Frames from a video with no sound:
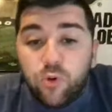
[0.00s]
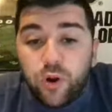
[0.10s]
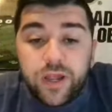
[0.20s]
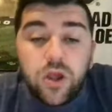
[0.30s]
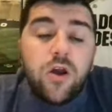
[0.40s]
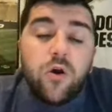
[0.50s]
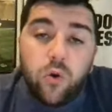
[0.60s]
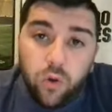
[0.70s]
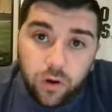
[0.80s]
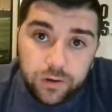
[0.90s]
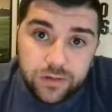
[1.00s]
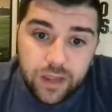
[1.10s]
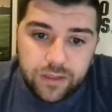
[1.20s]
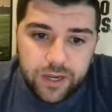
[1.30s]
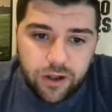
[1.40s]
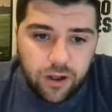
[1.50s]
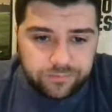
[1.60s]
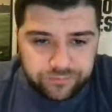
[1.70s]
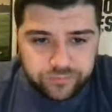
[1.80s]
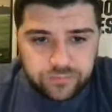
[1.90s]
disappointing or nothing at
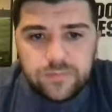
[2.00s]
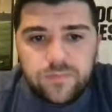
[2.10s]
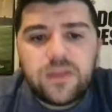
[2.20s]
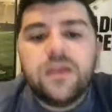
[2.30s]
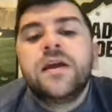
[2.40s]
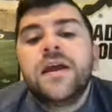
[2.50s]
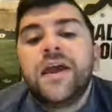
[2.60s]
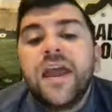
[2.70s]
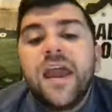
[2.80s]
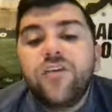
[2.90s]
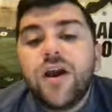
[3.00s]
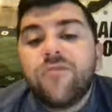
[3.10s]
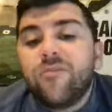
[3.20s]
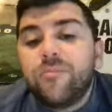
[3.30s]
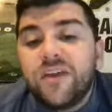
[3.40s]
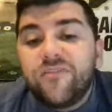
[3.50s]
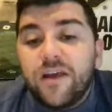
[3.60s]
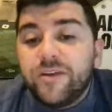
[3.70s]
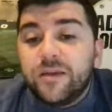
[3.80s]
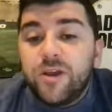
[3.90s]
all. If you come from a big
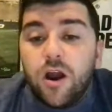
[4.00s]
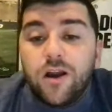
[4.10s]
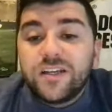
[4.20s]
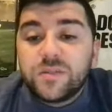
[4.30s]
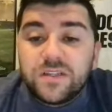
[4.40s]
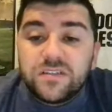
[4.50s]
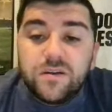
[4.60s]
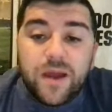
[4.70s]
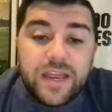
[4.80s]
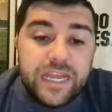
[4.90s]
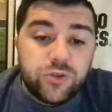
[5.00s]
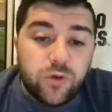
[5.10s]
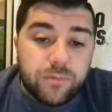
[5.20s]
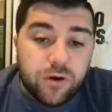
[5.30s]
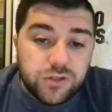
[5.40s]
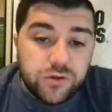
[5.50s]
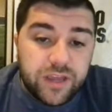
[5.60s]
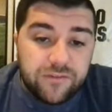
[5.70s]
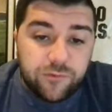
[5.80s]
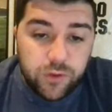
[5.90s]
family, it can be hard and expensive to buy each one a personal
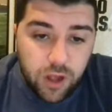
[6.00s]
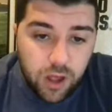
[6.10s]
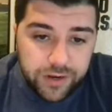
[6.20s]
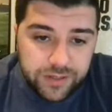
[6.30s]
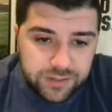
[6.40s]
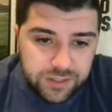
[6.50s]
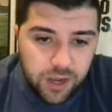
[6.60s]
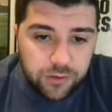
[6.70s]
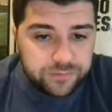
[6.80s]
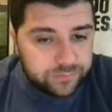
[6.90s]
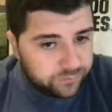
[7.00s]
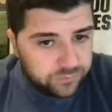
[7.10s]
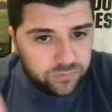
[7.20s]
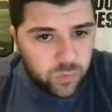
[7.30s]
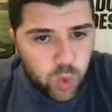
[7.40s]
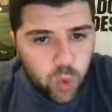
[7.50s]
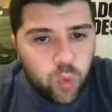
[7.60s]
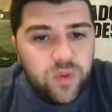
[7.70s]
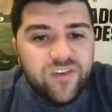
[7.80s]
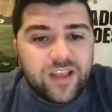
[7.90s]
gift for the holidays. So
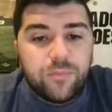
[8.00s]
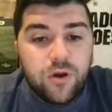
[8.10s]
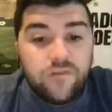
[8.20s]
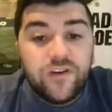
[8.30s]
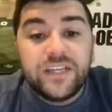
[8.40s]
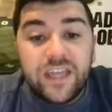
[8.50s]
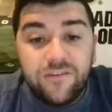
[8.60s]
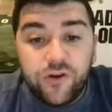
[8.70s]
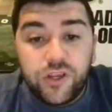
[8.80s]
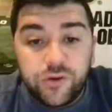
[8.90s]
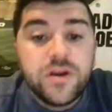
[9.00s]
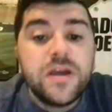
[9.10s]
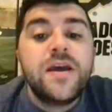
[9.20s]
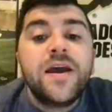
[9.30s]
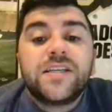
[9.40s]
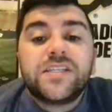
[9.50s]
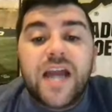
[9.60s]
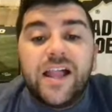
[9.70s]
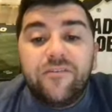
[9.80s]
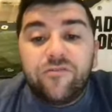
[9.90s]
we've got the perfect gift for you.
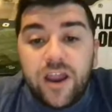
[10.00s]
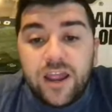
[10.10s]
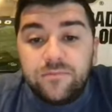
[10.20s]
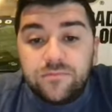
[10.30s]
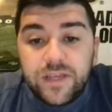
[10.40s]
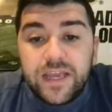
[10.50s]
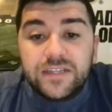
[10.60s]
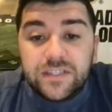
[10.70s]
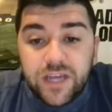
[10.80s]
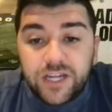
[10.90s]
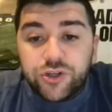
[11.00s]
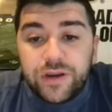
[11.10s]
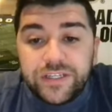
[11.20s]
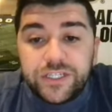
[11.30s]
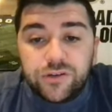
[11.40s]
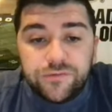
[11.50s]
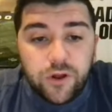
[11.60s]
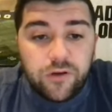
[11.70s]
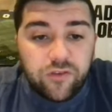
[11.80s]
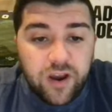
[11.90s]
Skylight Frame is a touchscreen digital
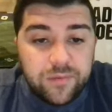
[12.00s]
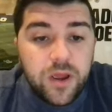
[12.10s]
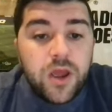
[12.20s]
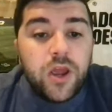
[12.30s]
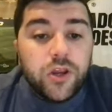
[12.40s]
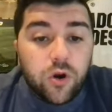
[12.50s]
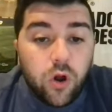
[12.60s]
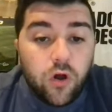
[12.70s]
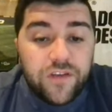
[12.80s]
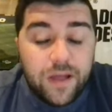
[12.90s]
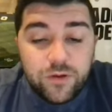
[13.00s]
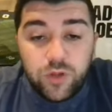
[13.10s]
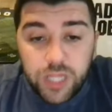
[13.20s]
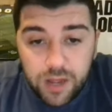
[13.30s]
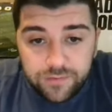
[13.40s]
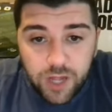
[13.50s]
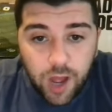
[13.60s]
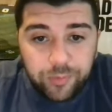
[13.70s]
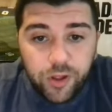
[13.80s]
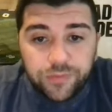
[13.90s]
photo frame your whole family will love.
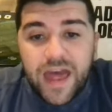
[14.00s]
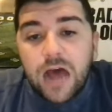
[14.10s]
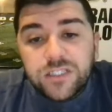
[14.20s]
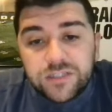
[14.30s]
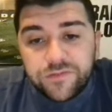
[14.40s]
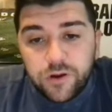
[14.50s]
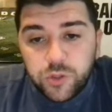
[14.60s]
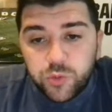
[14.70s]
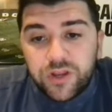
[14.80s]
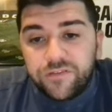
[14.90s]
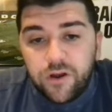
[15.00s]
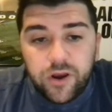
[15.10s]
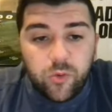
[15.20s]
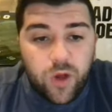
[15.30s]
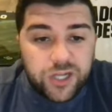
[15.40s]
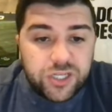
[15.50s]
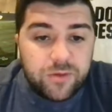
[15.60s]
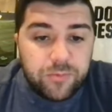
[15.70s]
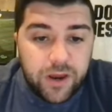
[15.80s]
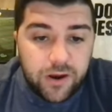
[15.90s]
Upload thousands of photos with your phone and watch
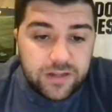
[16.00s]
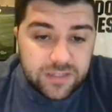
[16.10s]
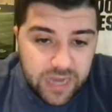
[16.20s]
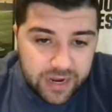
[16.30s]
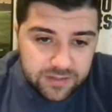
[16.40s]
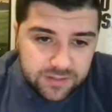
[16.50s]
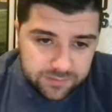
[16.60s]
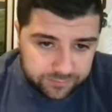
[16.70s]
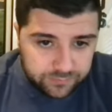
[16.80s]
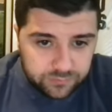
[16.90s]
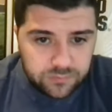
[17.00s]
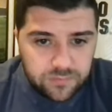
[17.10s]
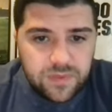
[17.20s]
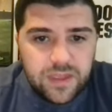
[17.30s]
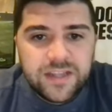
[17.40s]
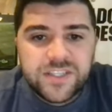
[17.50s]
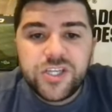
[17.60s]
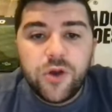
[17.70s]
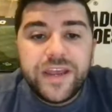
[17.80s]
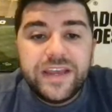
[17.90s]
them appear in seconds. It's
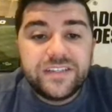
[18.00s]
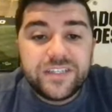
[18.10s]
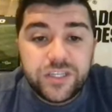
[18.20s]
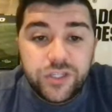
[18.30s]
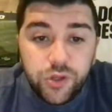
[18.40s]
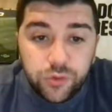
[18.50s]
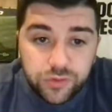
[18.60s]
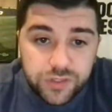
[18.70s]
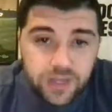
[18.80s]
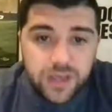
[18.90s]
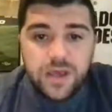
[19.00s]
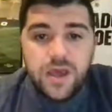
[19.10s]
so easy to use.